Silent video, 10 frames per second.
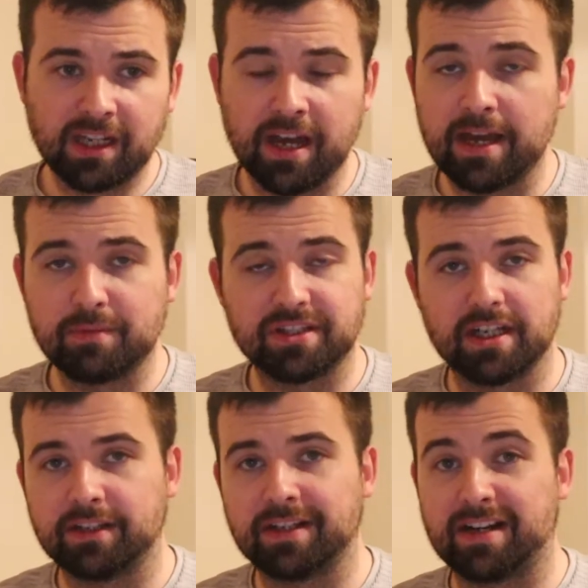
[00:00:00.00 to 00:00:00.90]
Eamon
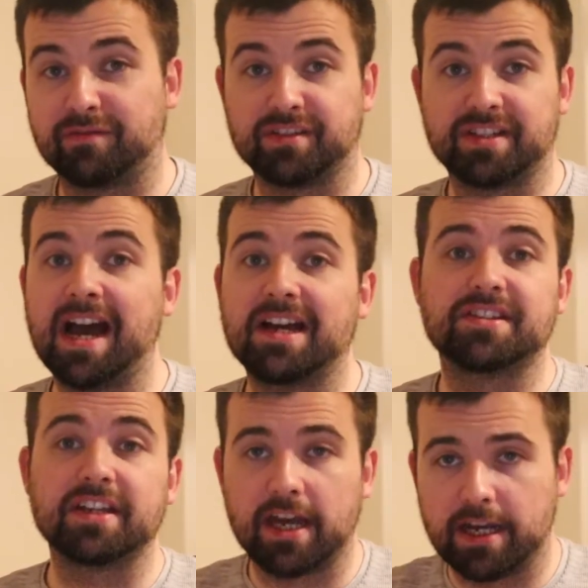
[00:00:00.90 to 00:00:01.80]
Dillon had a
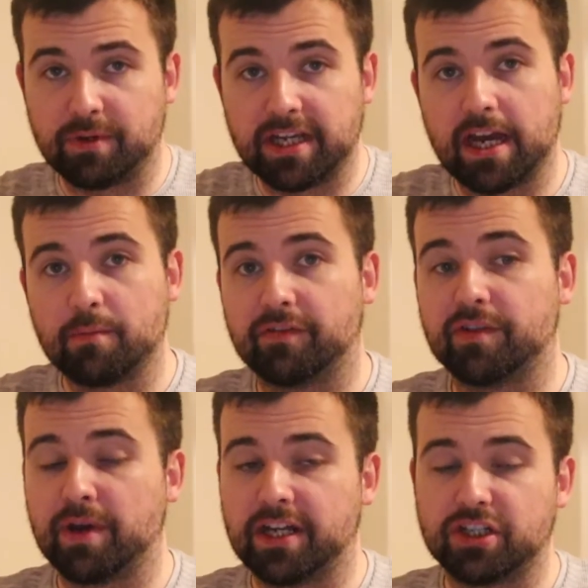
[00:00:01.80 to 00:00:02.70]
fantastic game when he came off
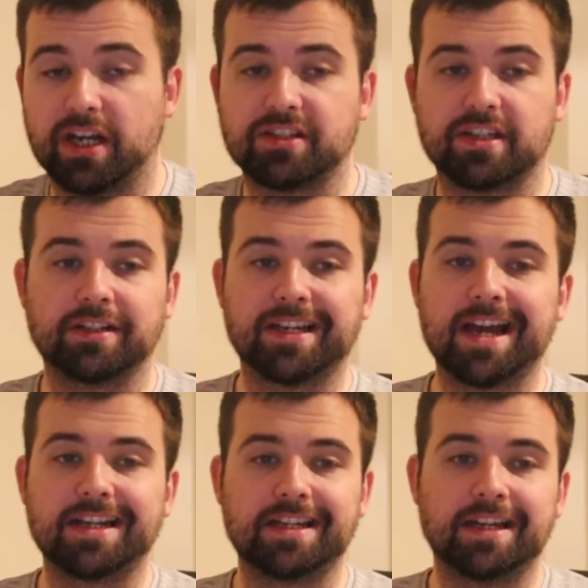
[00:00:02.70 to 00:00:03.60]
the bench against
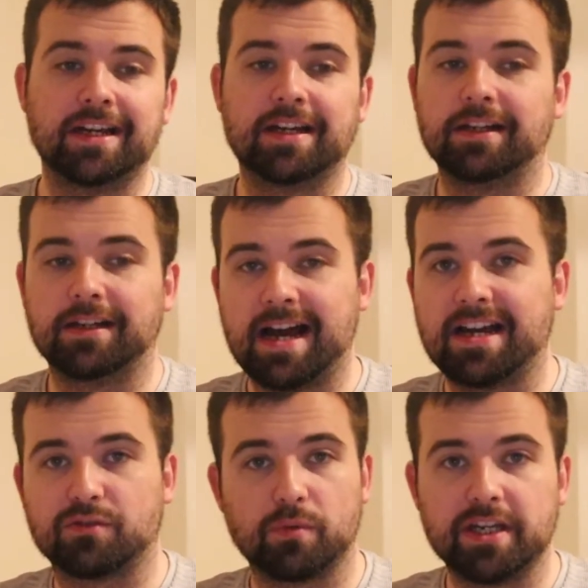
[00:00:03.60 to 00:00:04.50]
Kilkenny
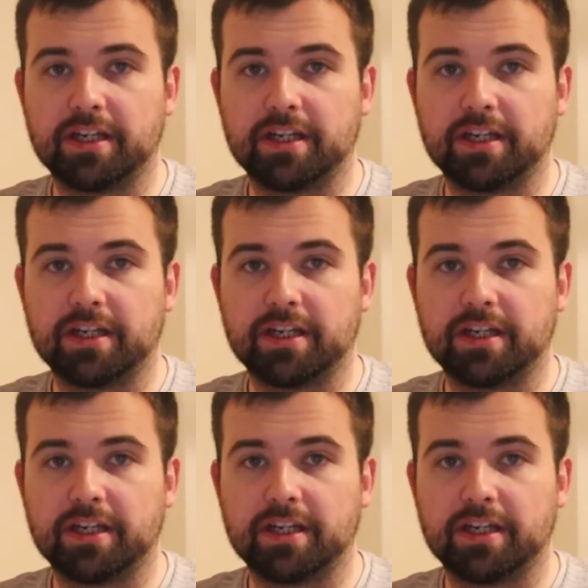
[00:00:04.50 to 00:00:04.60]
last week.